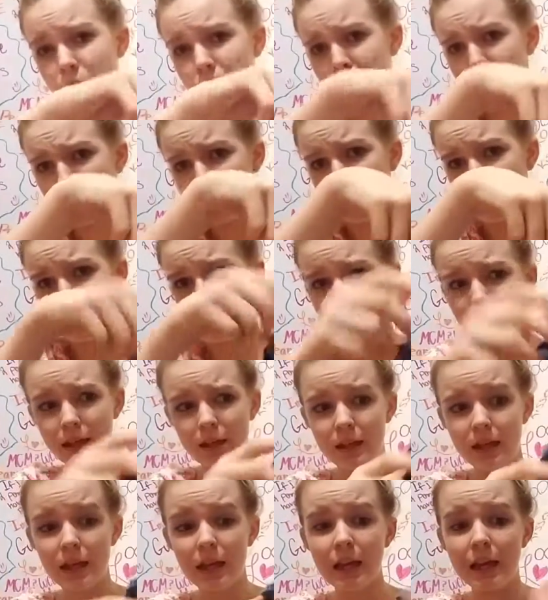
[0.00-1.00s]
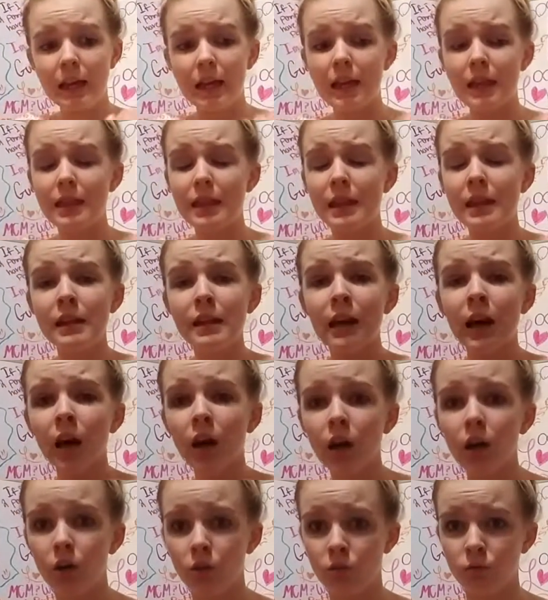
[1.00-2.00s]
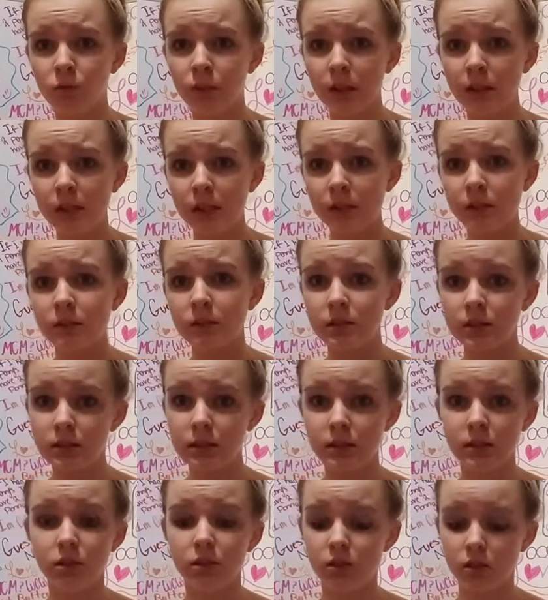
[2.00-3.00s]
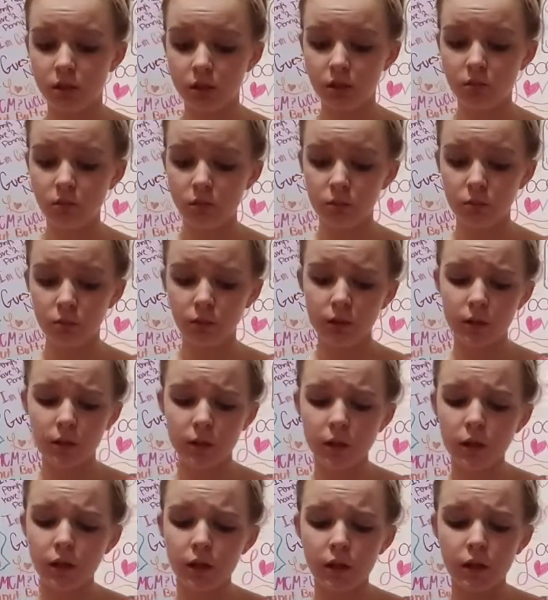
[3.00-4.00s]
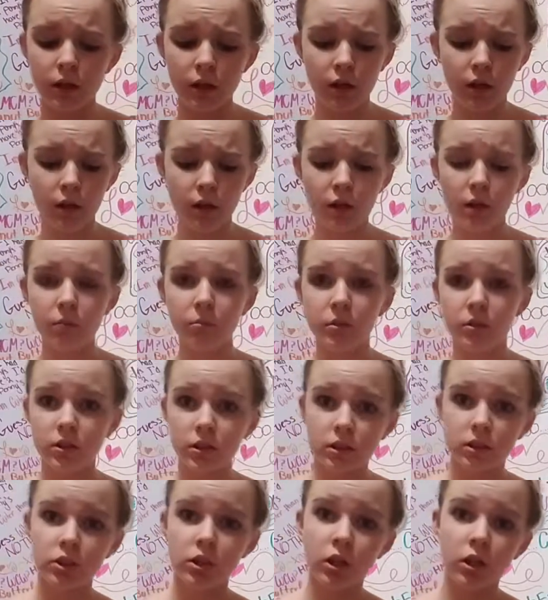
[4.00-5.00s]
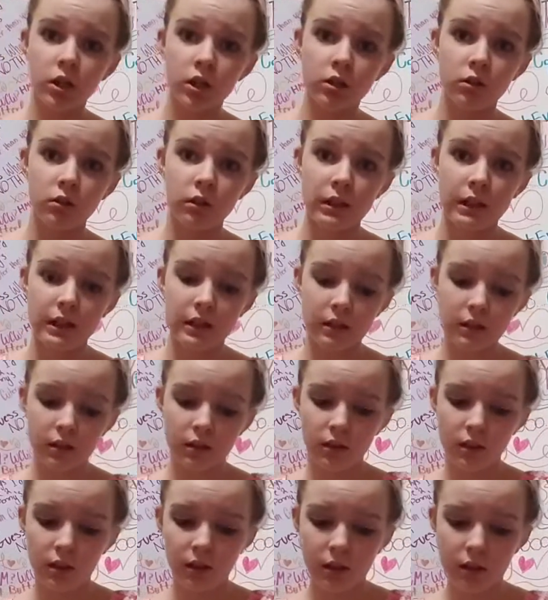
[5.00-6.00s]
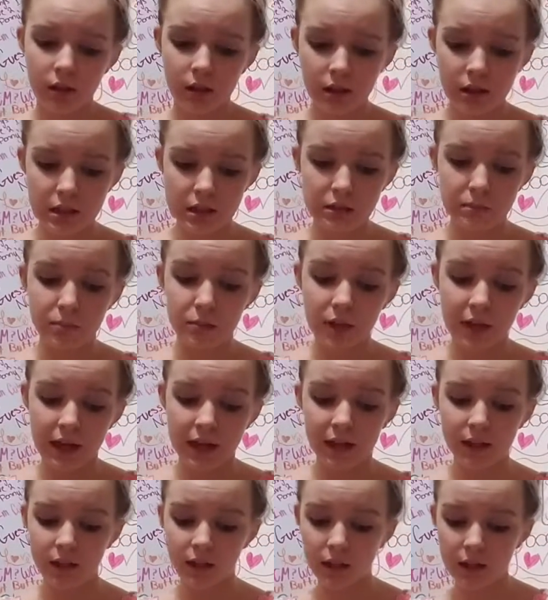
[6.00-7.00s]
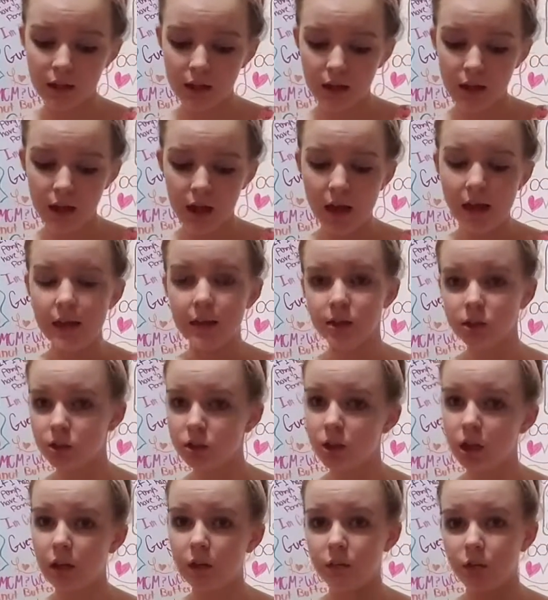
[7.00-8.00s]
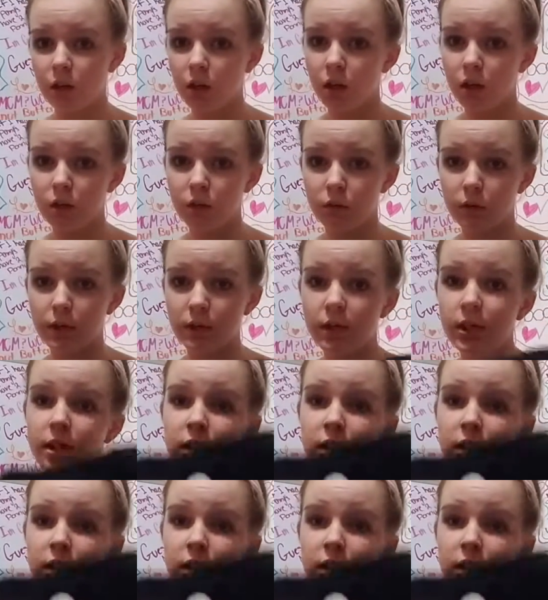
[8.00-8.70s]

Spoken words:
pocket. And then not only does this look cute in the winter, but the shirt underneath is black. And it's great for Halloween